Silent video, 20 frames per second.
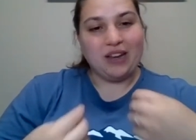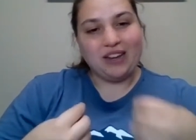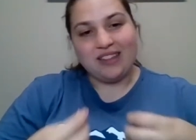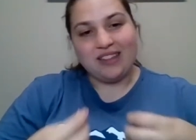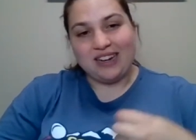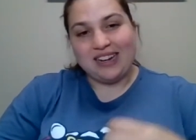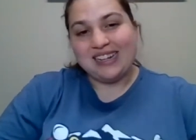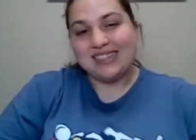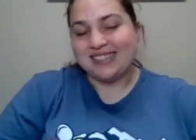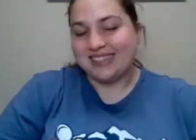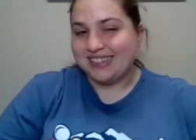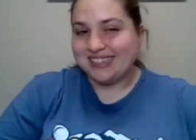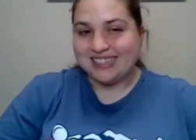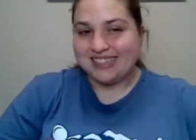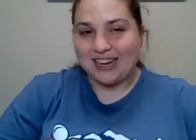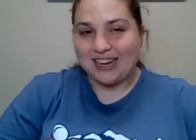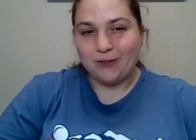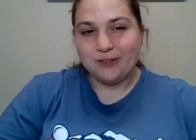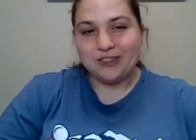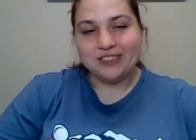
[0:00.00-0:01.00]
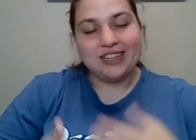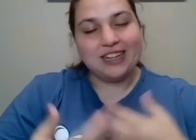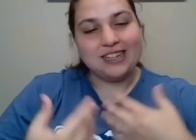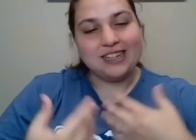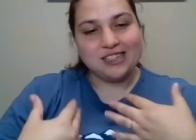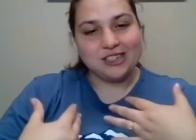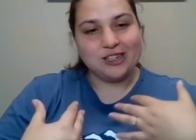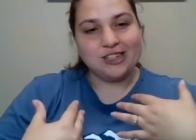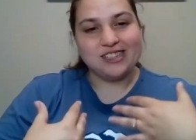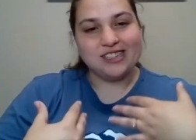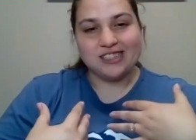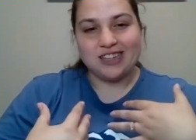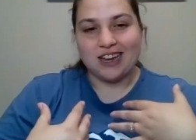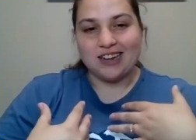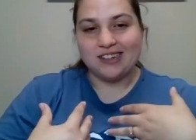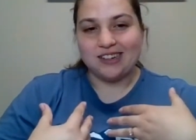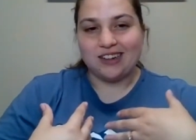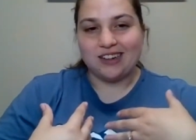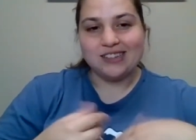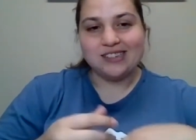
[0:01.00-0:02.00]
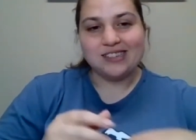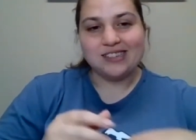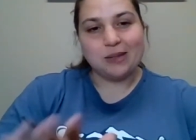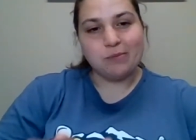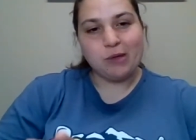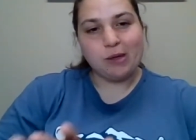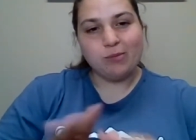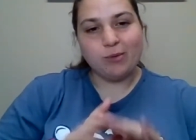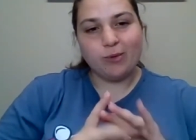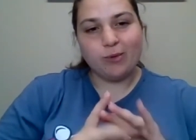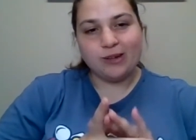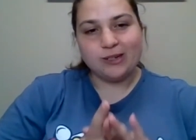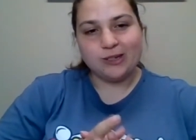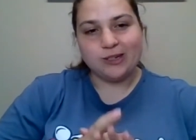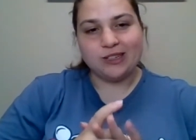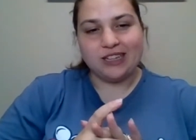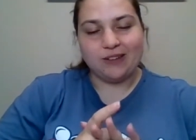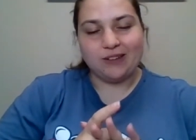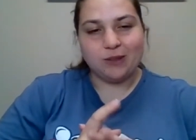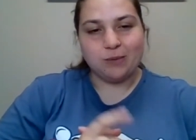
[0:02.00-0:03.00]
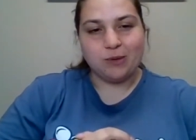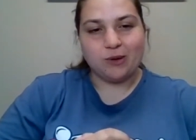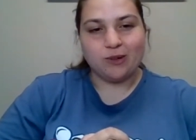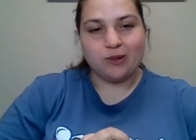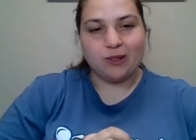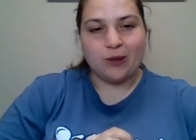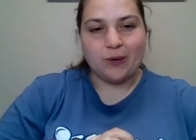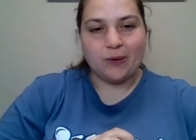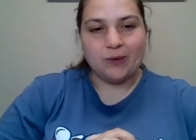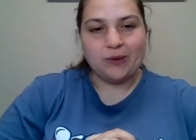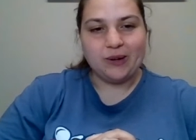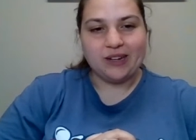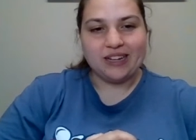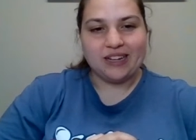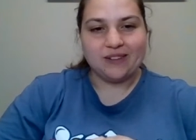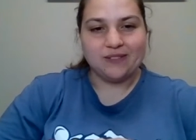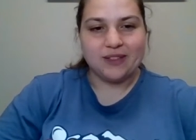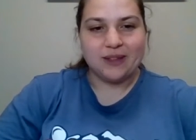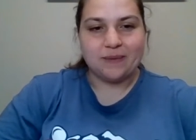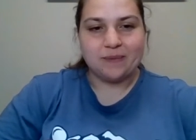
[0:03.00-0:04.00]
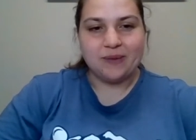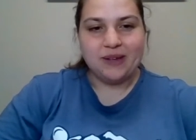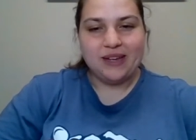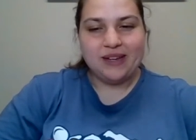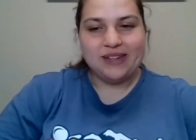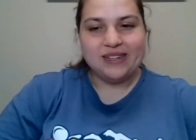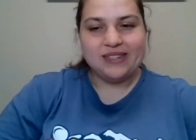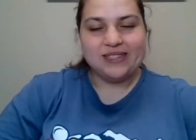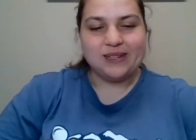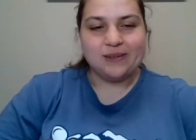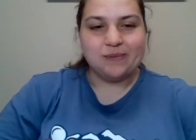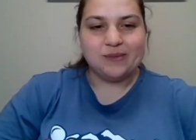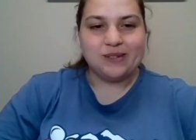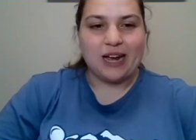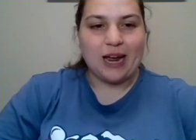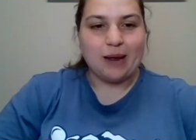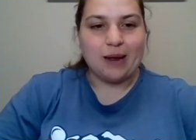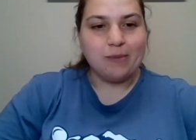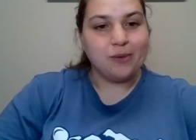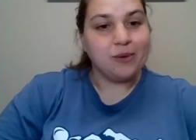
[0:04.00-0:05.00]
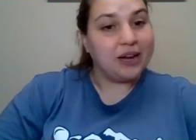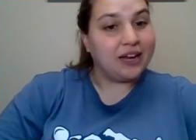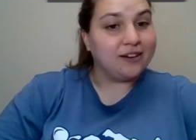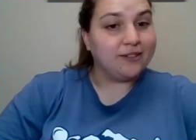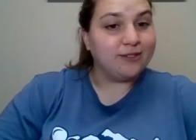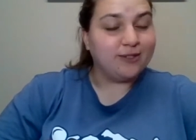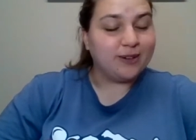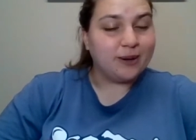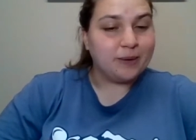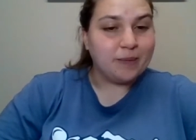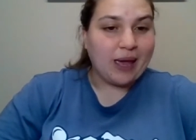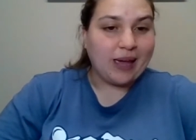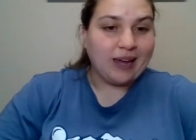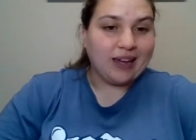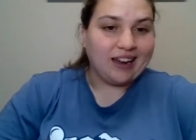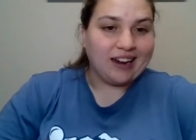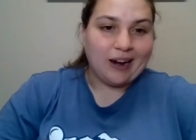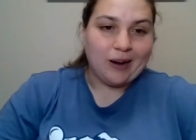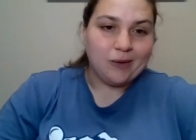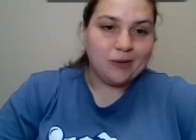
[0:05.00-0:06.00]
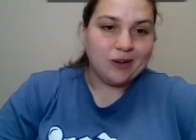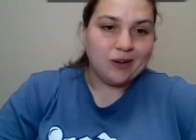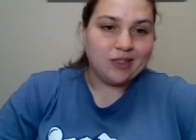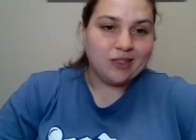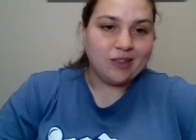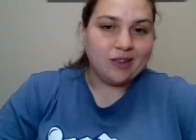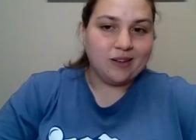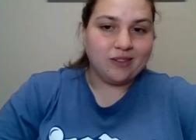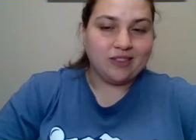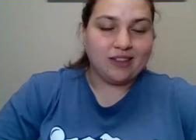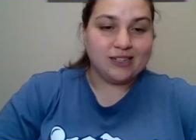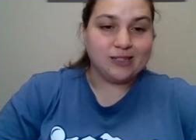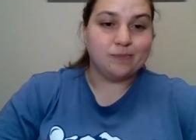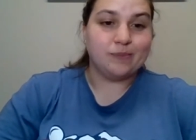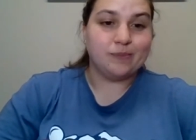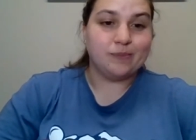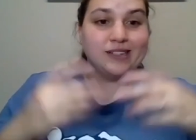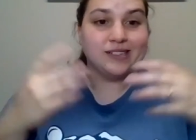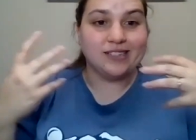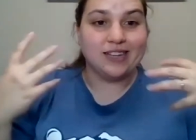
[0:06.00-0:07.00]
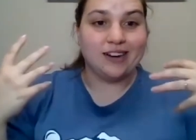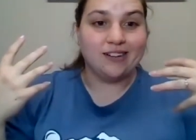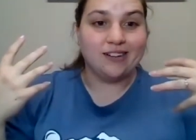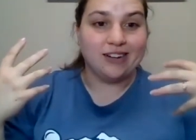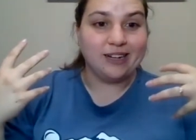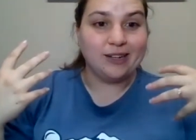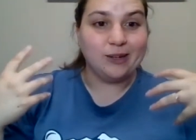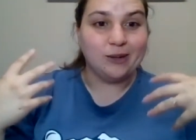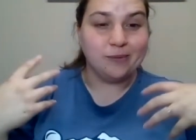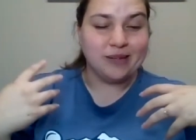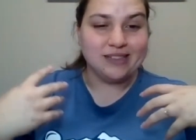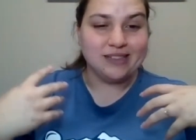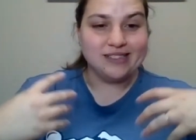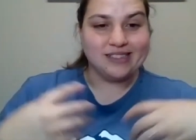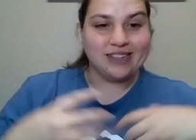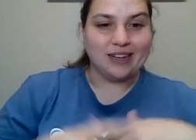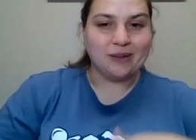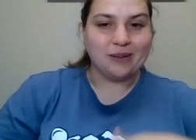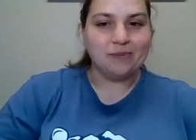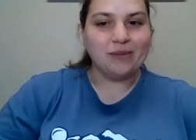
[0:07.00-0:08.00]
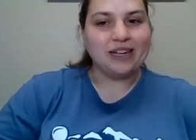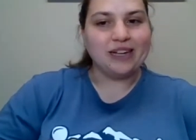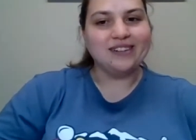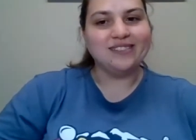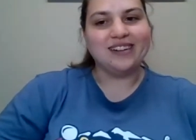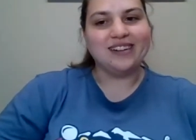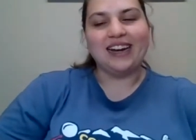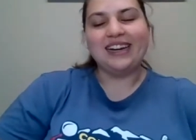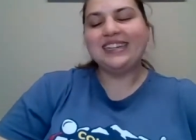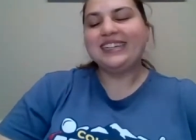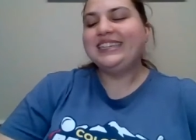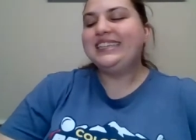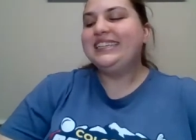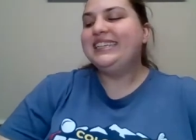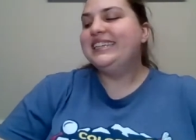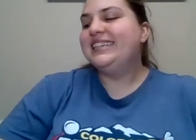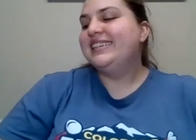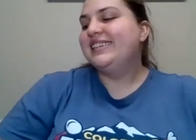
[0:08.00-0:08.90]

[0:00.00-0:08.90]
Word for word: make that hissing sound that's a good sign to us that maybe we should leave them alone and give them some time away from hanging out with these big scary humans like me right